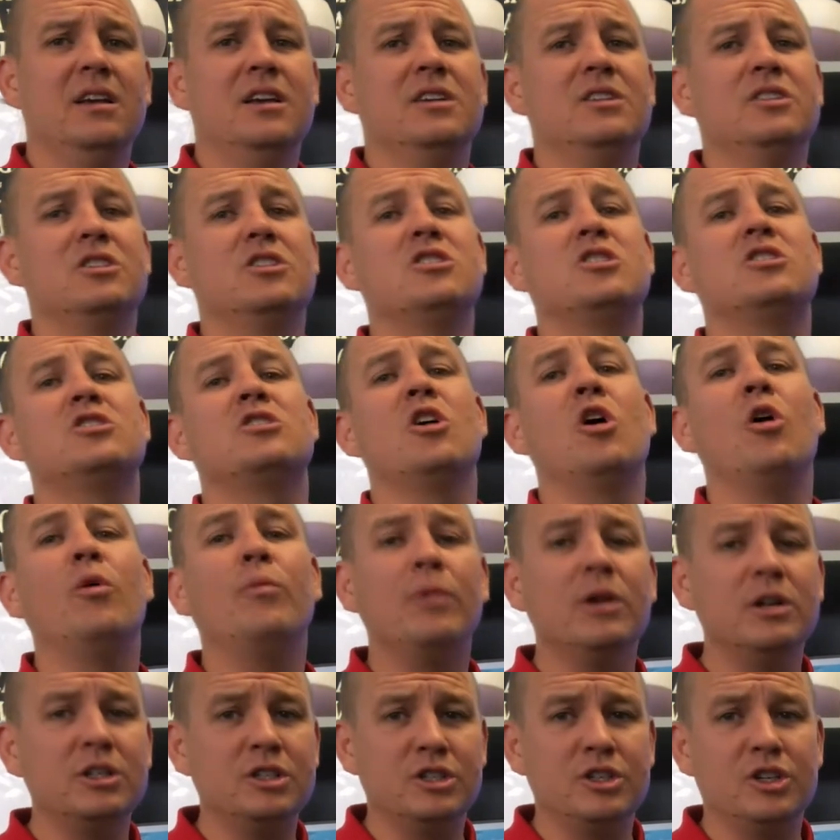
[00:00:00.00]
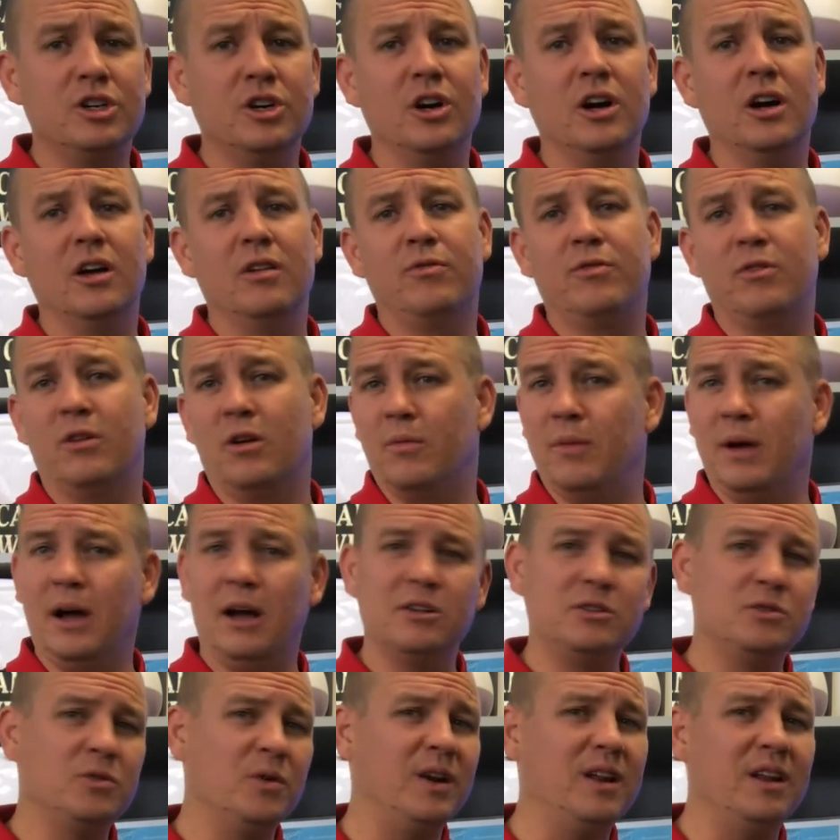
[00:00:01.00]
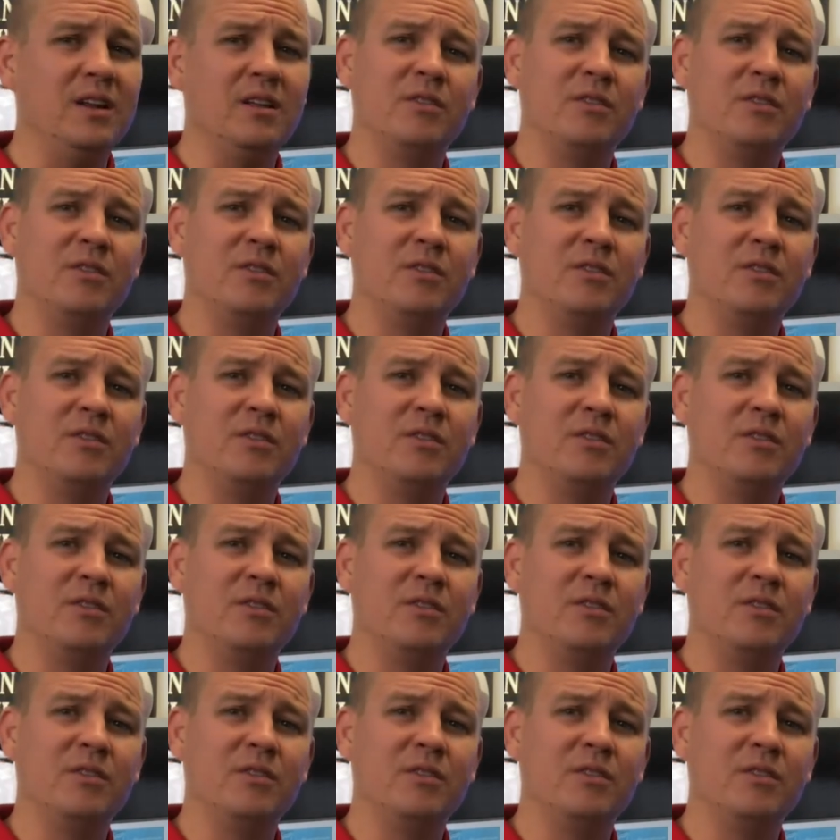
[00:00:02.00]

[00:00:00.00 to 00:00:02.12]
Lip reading: So much good for about $20